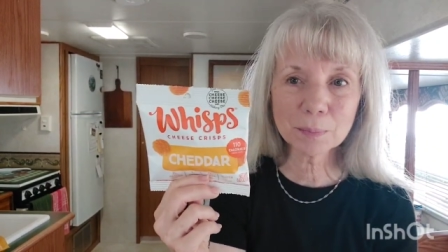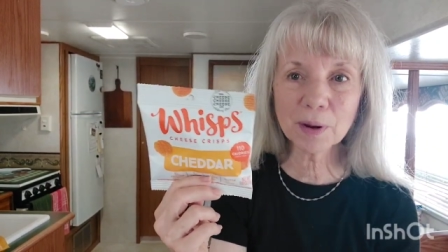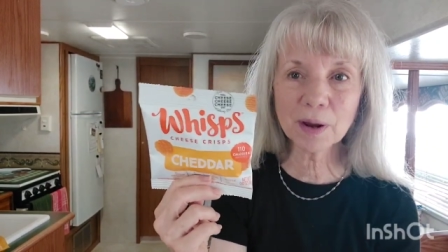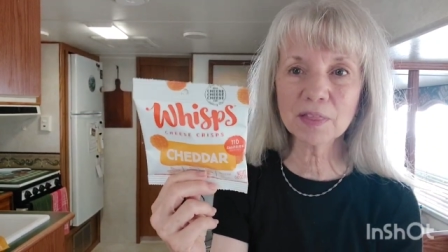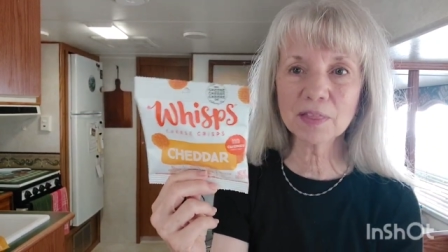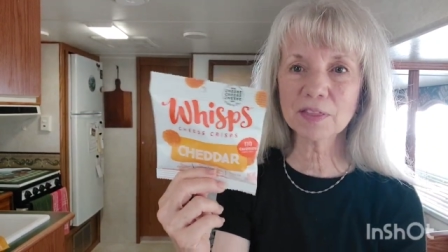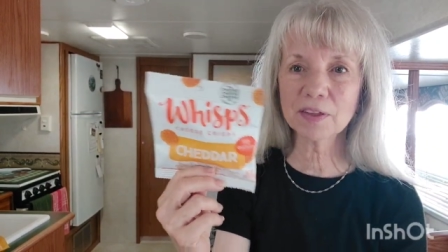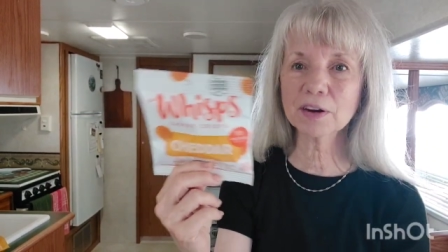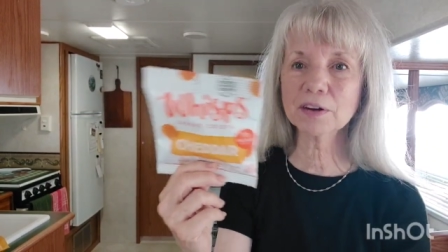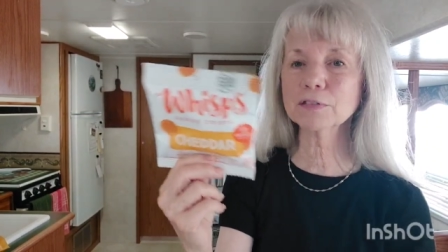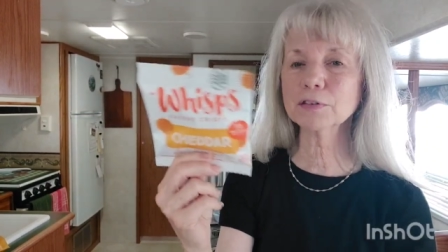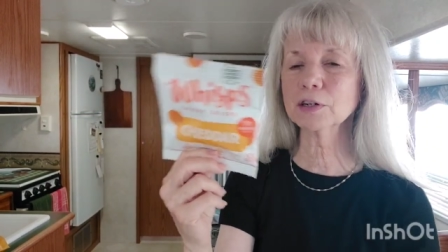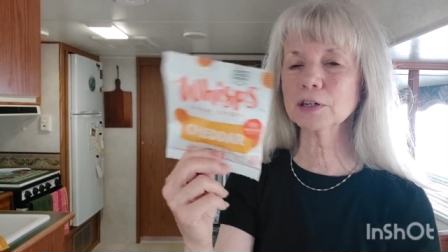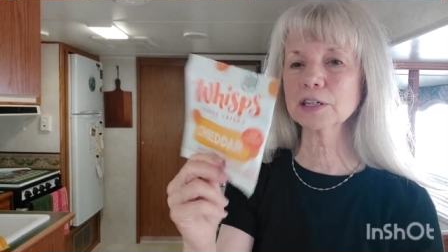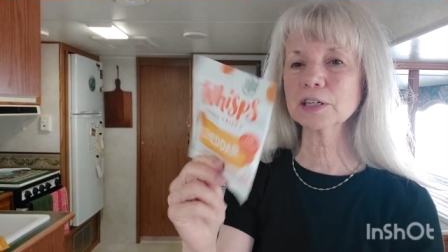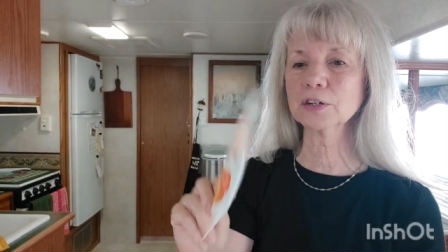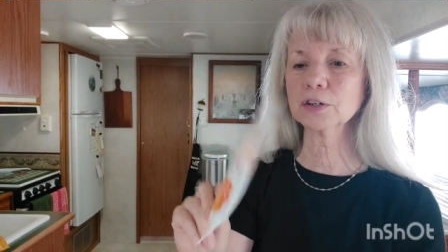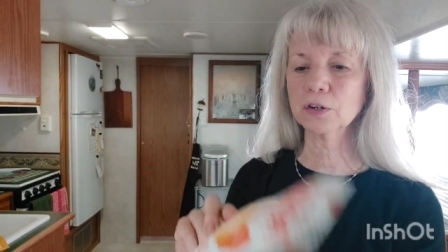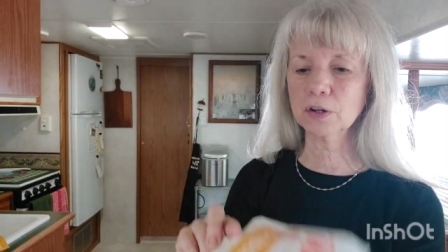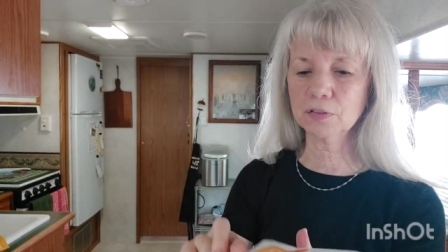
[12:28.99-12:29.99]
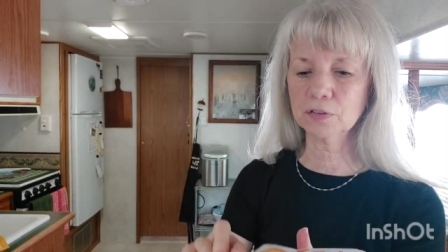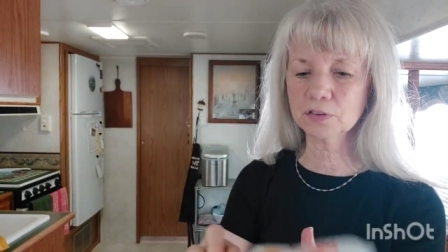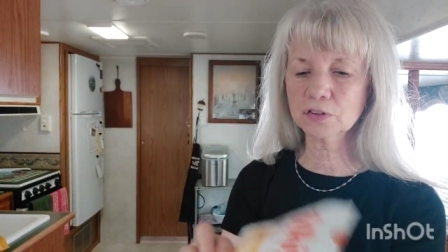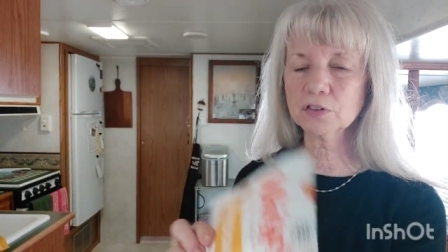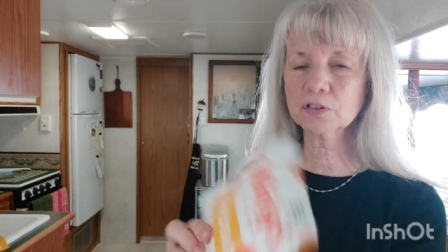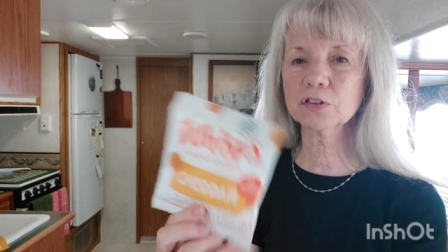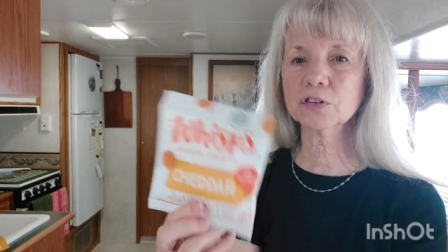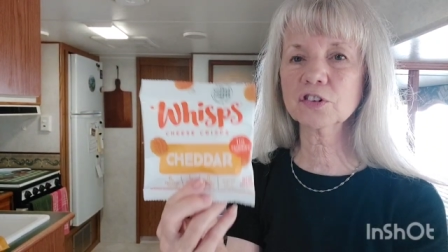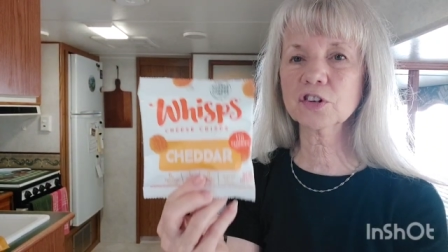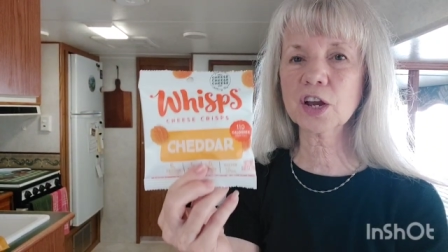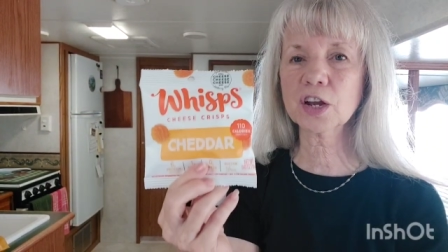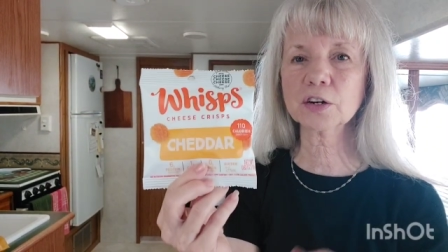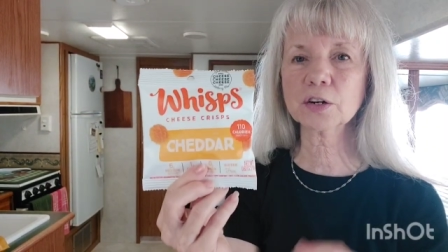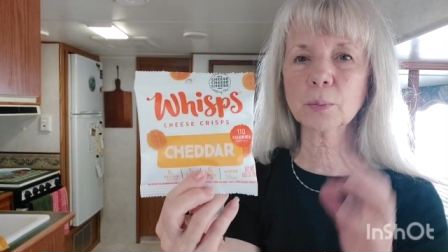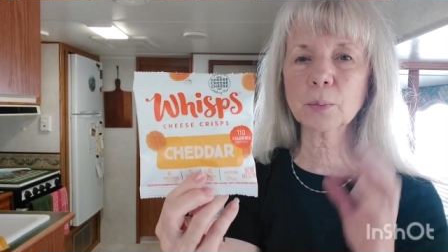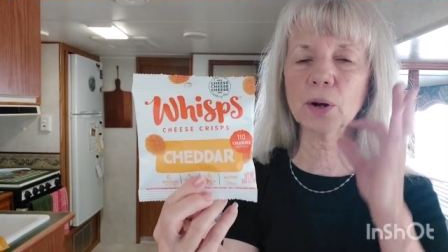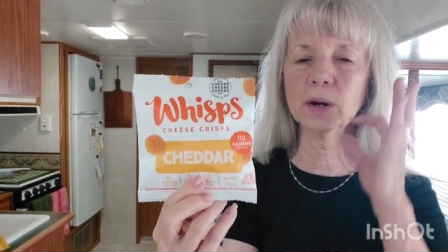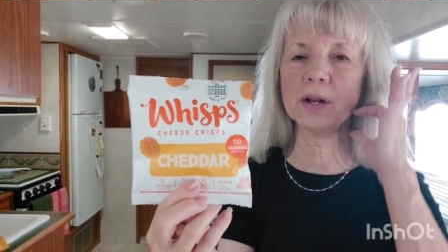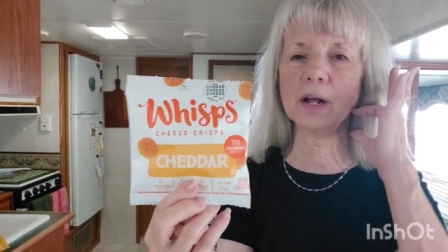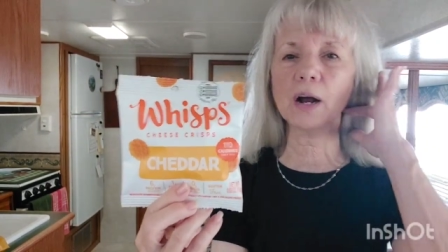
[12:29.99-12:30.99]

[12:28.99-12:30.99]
but they're really good. This is the cheddar one.